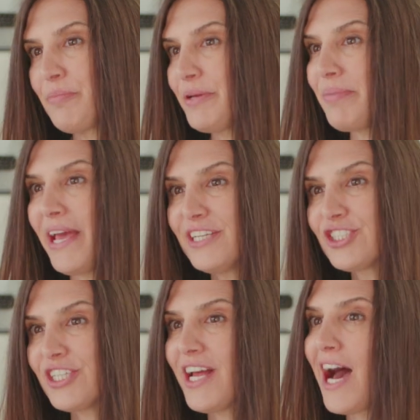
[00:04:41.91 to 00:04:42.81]
Be
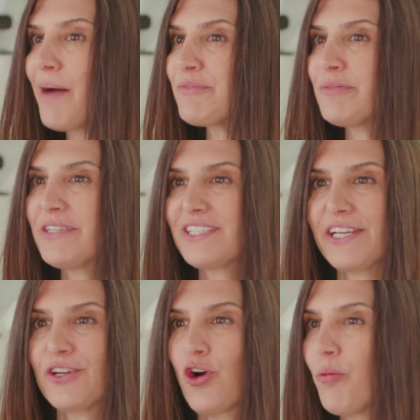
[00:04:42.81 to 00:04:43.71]
patient,
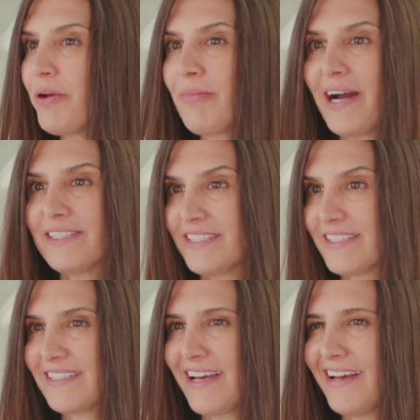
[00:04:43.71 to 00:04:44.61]
optimistic, and open minded
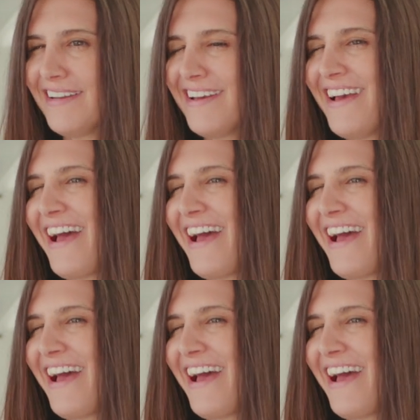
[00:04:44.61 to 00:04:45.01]
instead,